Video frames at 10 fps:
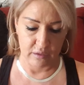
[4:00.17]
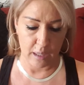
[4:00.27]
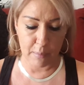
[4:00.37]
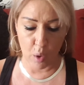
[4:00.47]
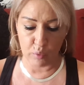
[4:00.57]

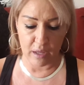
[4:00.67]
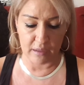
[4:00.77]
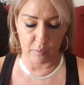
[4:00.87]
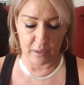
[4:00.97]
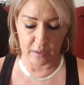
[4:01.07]
Come on, Natalie,
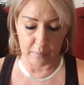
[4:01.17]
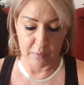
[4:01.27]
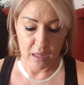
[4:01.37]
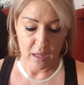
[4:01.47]
wake up.